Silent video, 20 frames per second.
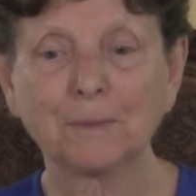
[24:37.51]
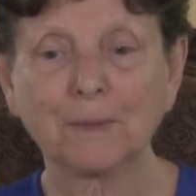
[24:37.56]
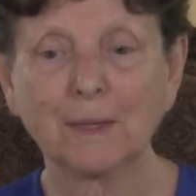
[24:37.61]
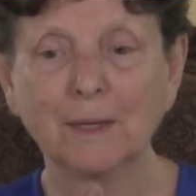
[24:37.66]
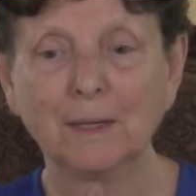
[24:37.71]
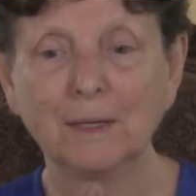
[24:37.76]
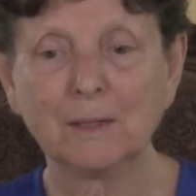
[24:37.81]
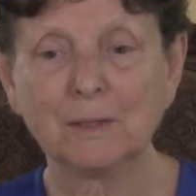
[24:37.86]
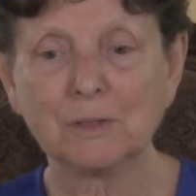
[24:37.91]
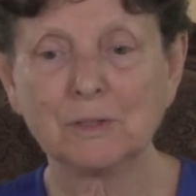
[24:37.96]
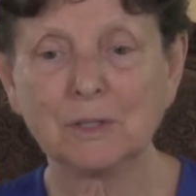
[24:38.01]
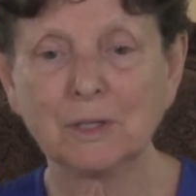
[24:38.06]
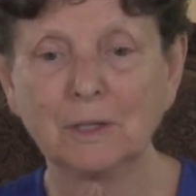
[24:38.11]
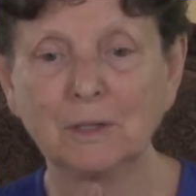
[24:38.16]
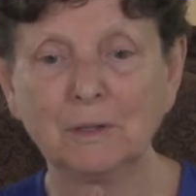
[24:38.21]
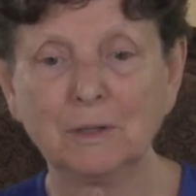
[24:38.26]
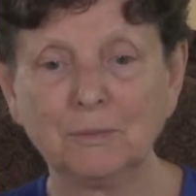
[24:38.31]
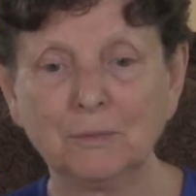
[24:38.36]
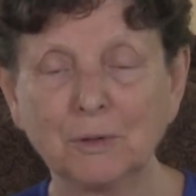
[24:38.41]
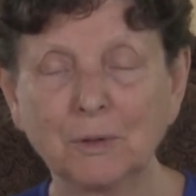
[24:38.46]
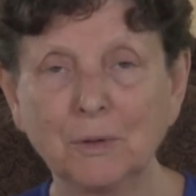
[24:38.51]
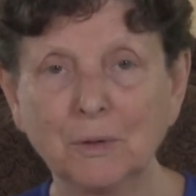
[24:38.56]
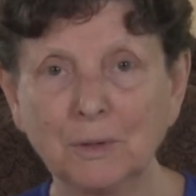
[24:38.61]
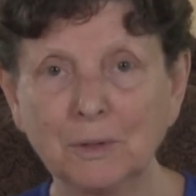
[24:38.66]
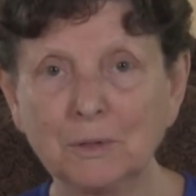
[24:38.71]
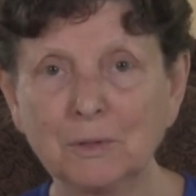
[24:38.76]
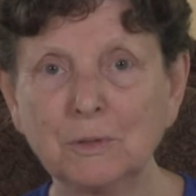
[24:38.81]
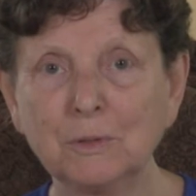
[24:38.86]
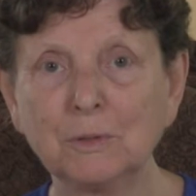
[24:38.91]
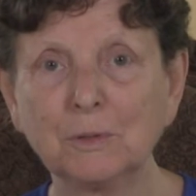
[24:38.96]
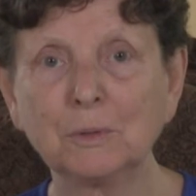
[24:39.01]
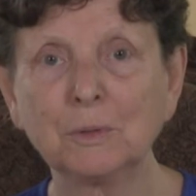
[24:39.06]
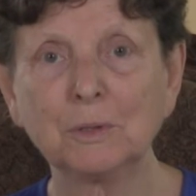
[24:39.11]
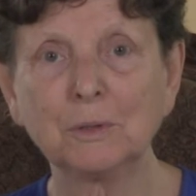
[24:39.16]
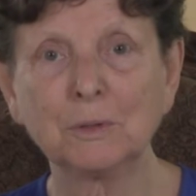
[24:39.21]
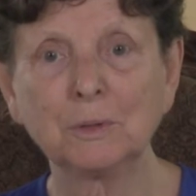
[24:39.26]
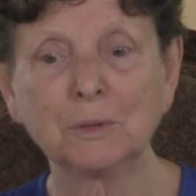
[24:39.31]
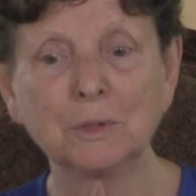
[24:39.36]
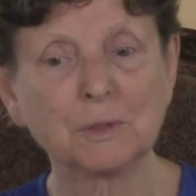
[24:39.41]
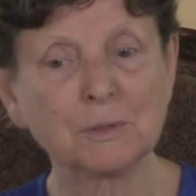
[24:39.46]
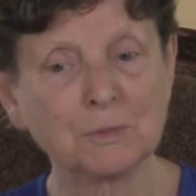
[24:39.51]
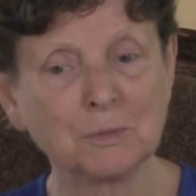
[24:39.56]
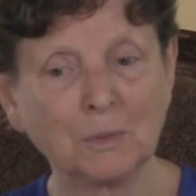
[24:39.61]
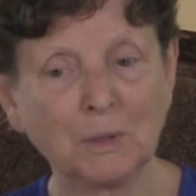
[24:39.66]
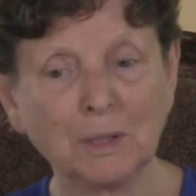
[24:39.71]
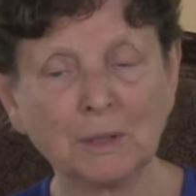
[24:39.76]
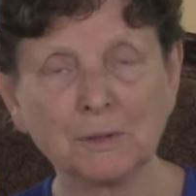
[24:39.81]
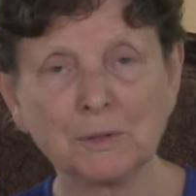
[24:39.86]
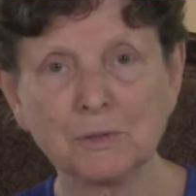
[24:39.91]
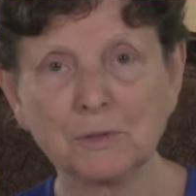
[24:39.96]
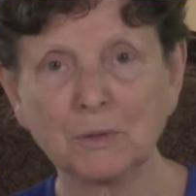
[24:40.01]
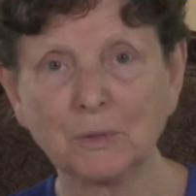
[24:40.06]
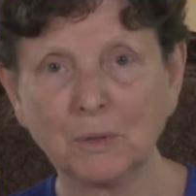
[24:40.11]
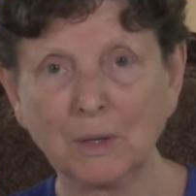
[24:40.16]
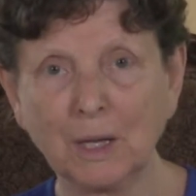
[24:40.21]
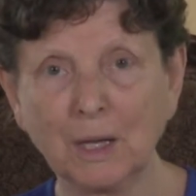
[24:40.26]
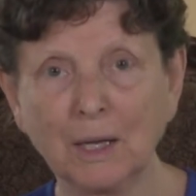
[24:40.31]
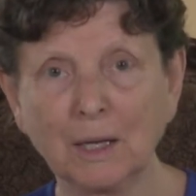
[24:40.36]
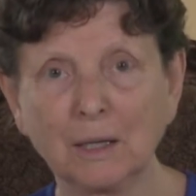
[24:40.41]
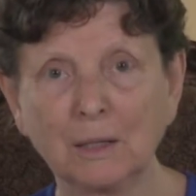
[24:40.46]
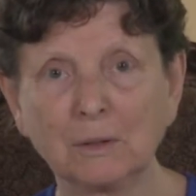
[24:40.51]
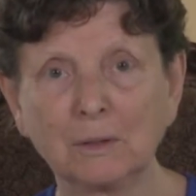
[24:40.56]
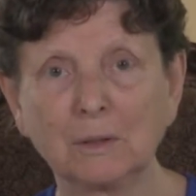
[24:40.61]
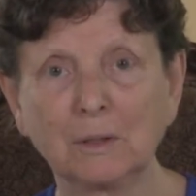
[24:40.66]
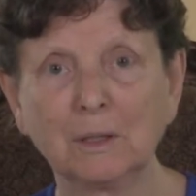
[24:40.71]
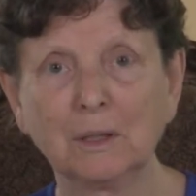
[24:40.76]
he said, if you're going to do it as well as you can.